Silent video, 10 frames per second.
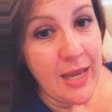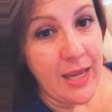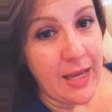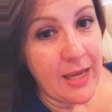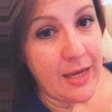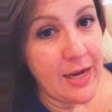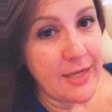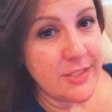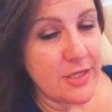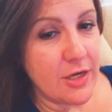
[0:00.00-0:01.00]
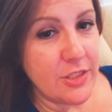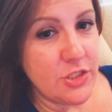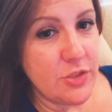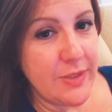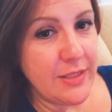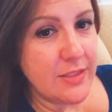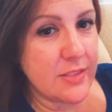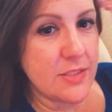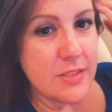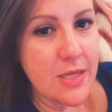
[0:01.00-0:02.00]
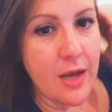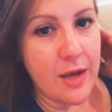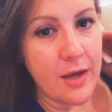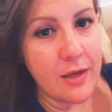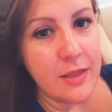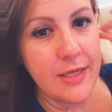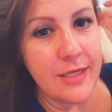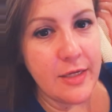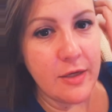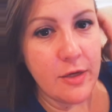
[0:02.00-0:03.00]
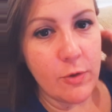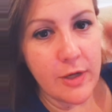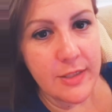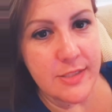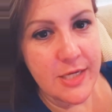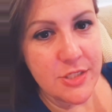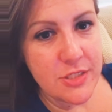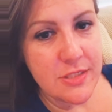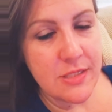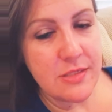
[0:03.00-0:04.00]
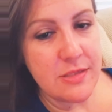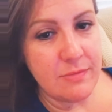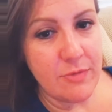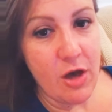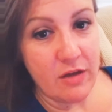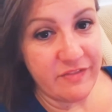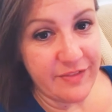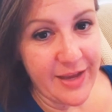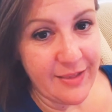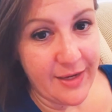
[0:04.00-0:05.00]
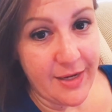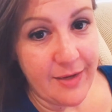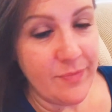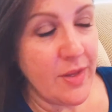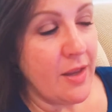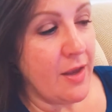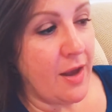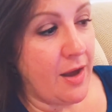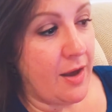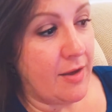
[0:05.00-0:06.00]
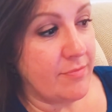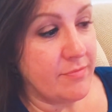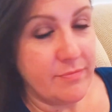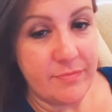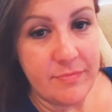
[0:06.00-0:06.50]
And I started doing this cleaning and organization system called Fly Lady, and